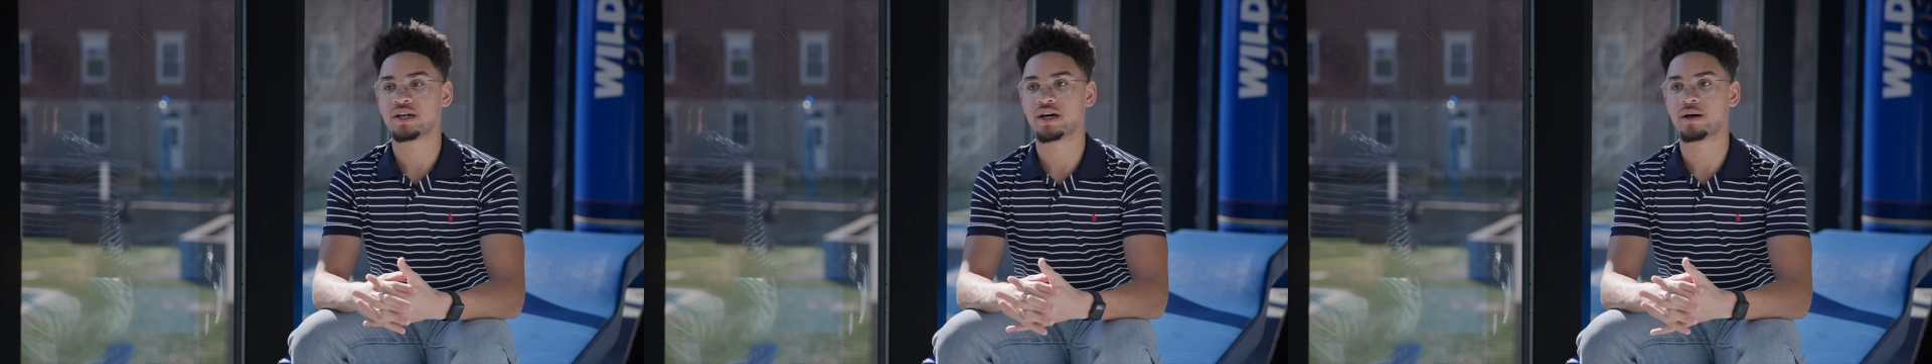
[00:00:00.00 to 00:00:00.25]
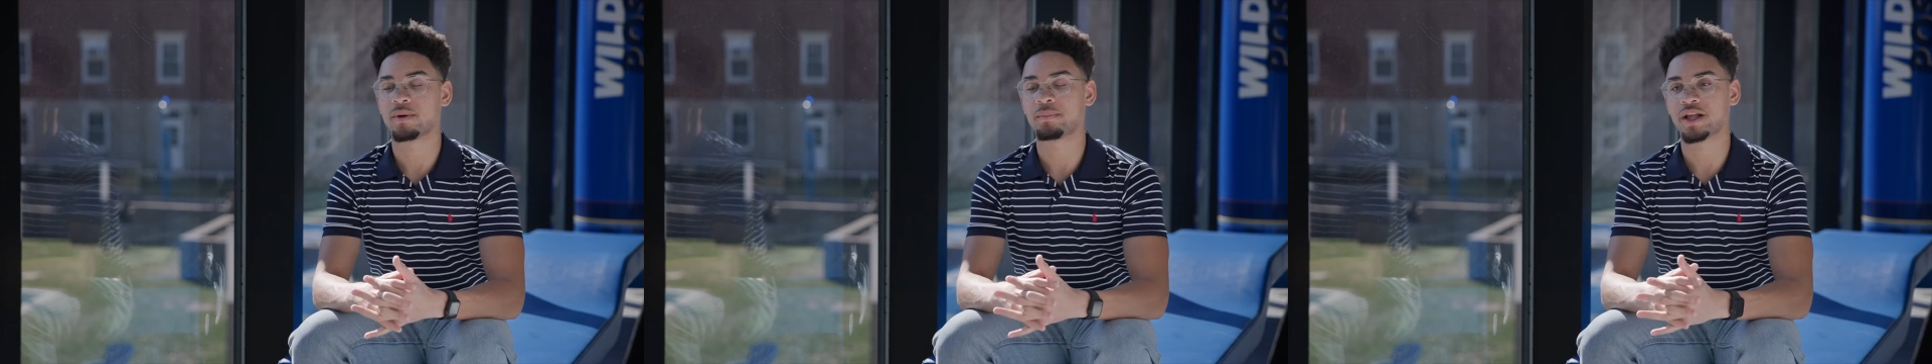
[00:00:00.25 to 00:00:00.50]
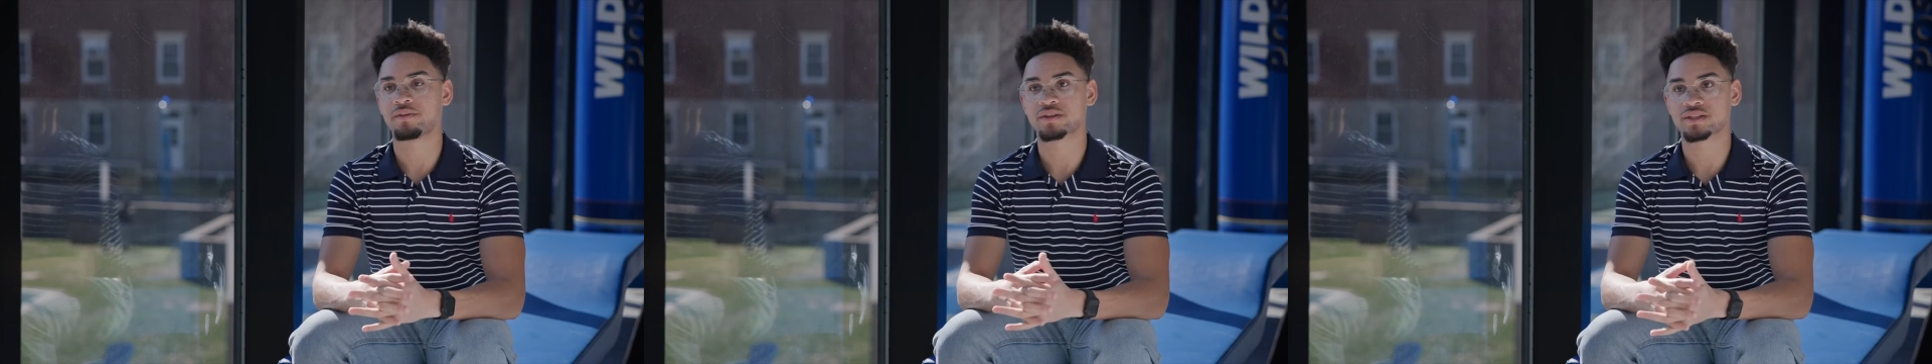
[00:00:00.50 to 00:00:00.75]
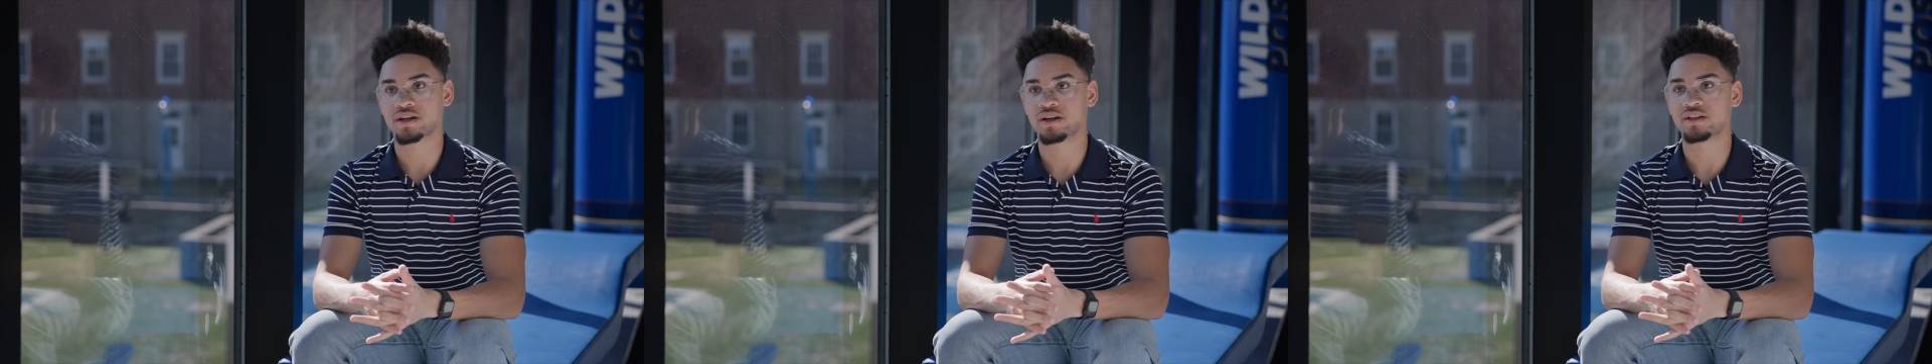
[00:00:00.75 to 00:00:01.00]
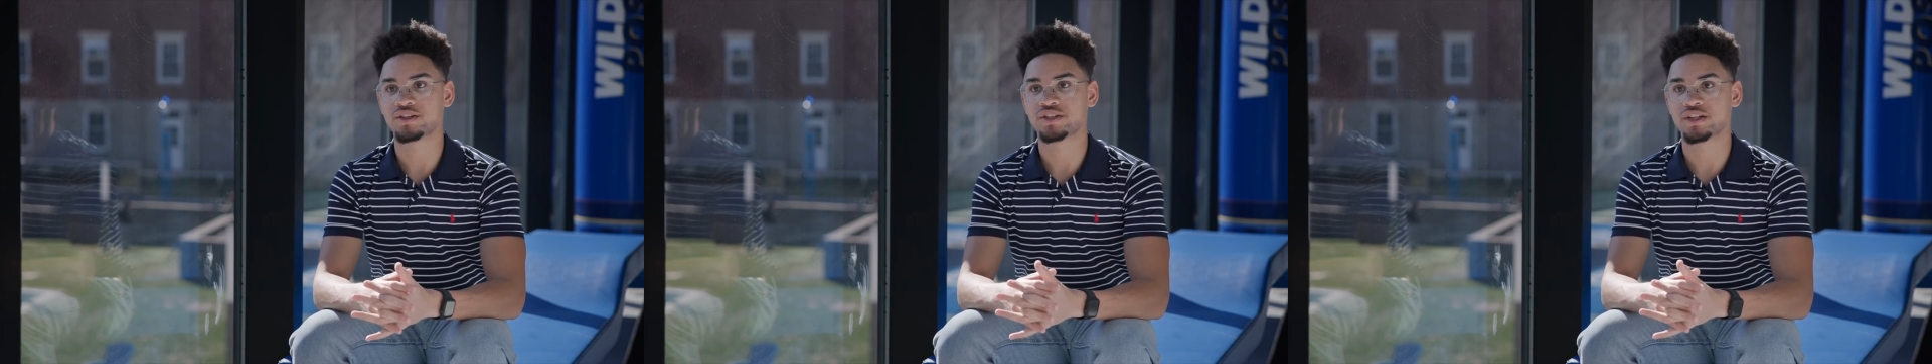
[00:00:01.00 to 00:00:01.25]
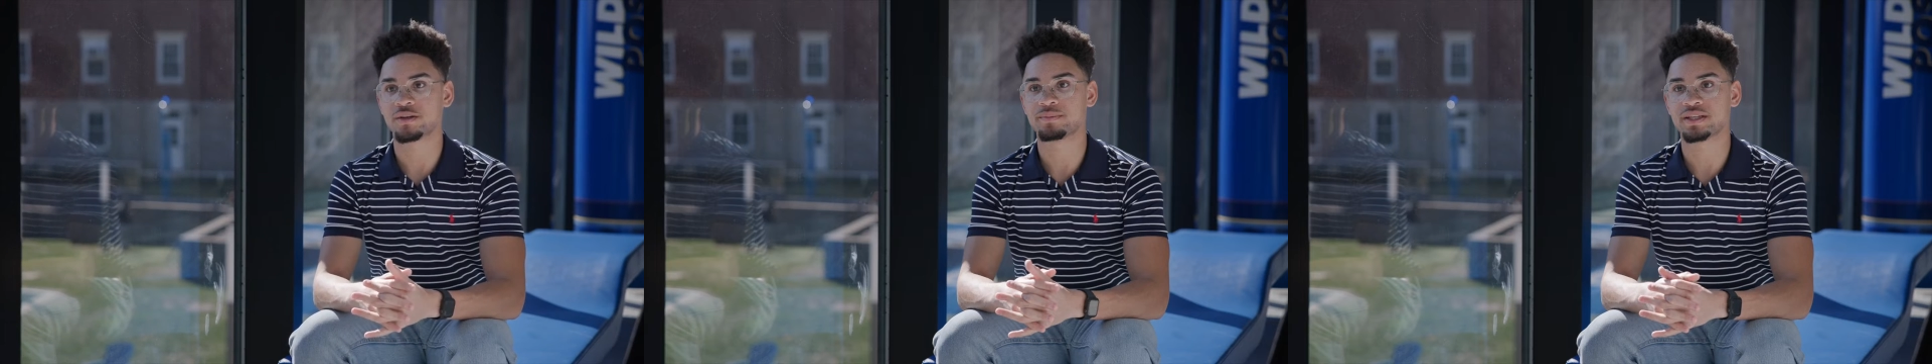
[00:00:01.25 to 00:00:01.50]
um, apply for
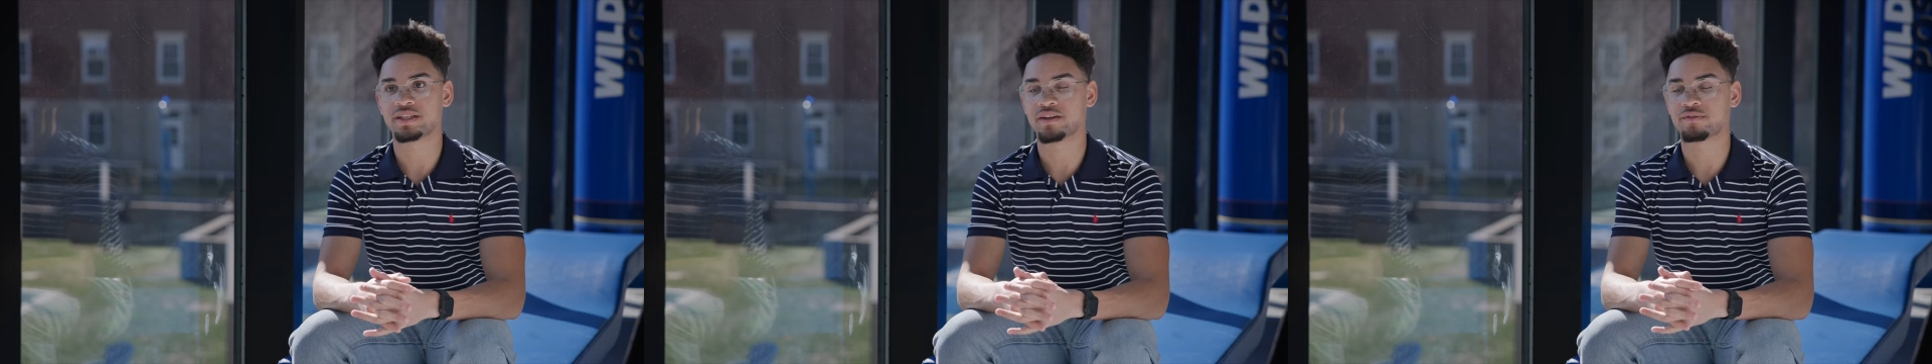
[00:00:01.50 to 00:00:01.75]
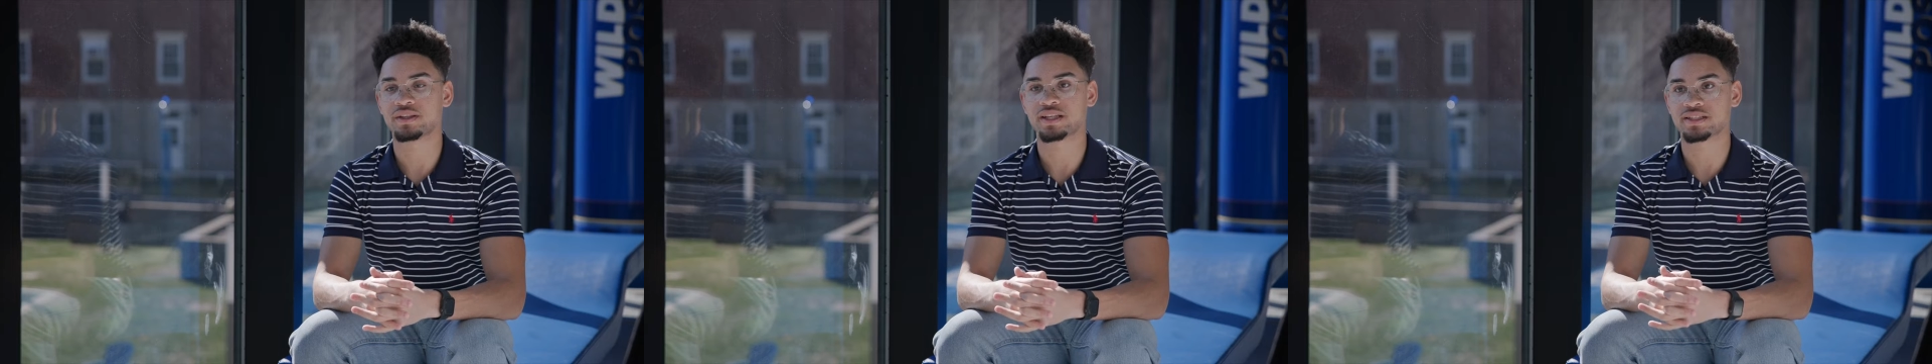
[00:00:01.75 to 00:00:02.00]
scholarships and different